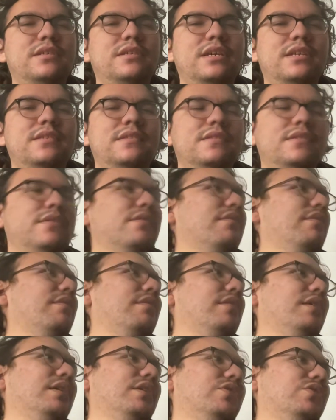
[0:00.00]
I still
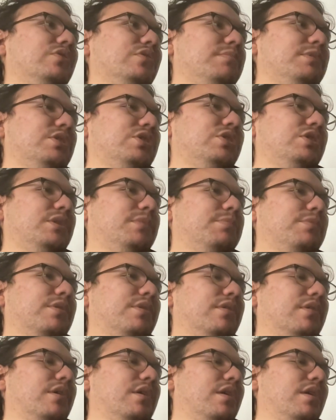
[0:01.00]
think it should be
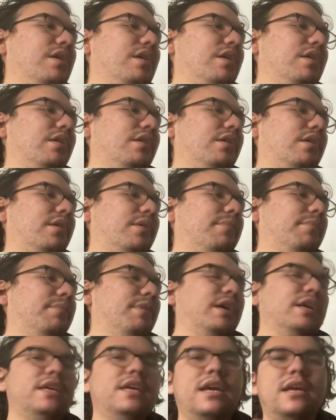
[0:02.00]
cheaper.
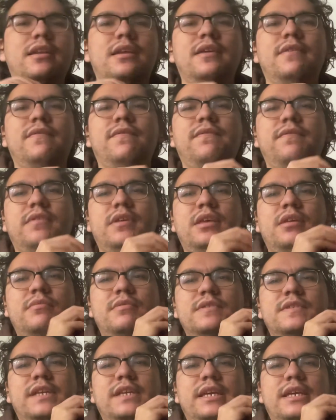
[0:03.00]
Again, if it
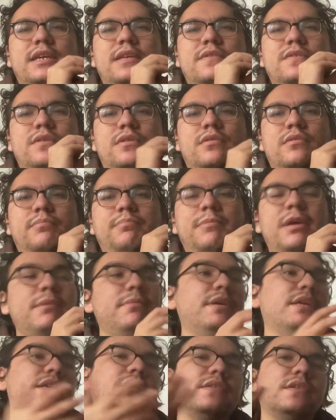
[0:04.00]
was like his own, maybe
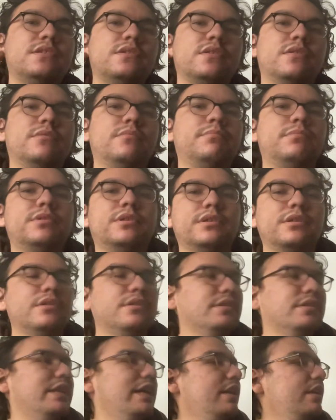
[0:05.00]
it is his own book
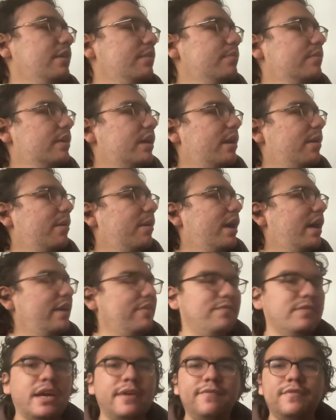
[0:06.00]
that
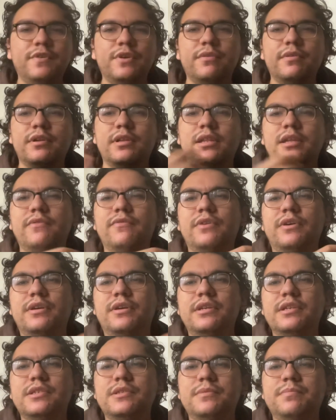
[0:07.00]
I've known a lot of
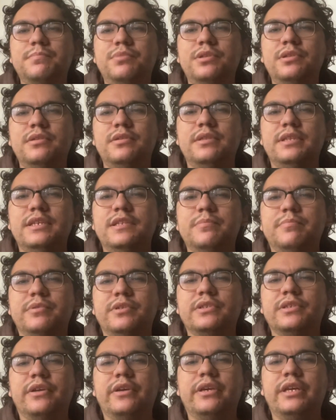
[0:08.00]
artists put these
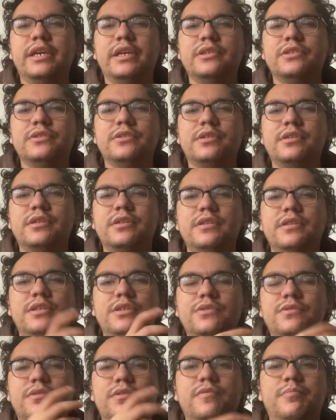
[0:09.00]
books on Kickstarter, these
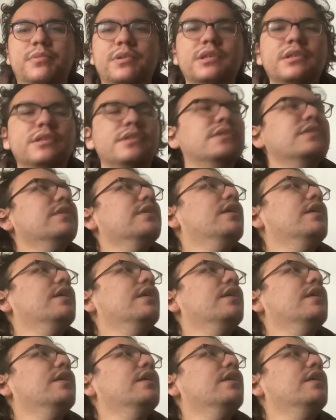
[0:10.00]
sort of books.